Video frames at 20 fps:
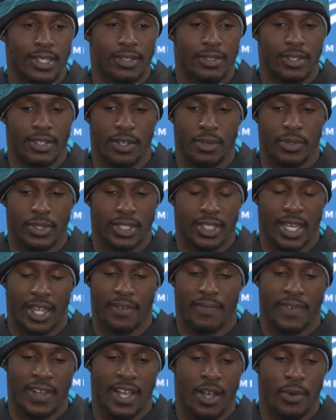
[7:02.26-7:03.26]
You know, we just got
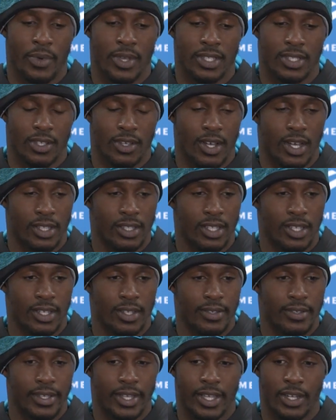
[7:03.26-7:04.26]
to find ways to go out
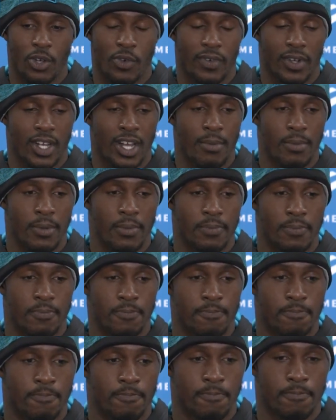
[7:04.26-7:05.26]
there and overcome them.
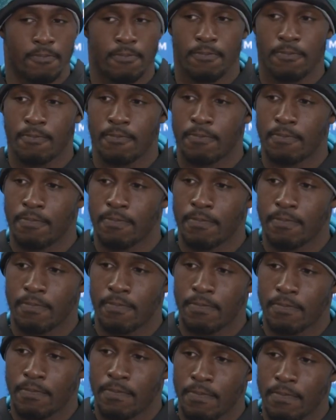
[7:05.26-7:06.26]
Have you ever
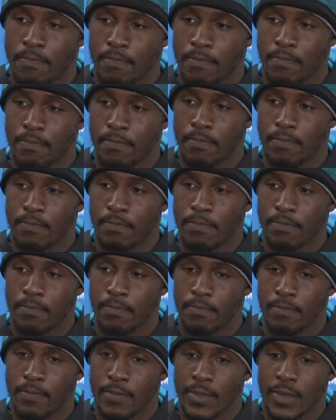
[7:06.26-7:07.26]
played in a
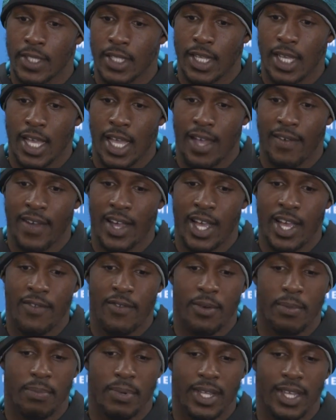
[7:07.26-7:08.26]
primetime game? Have I
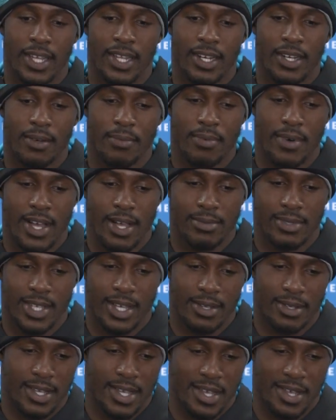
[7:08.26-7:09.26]
ever played in a
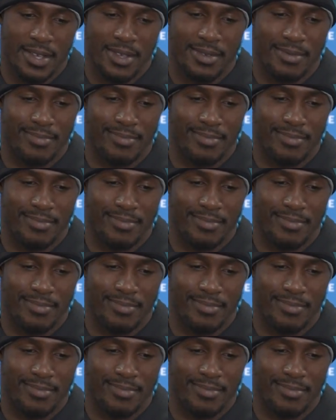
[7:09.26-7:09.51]
primetime game?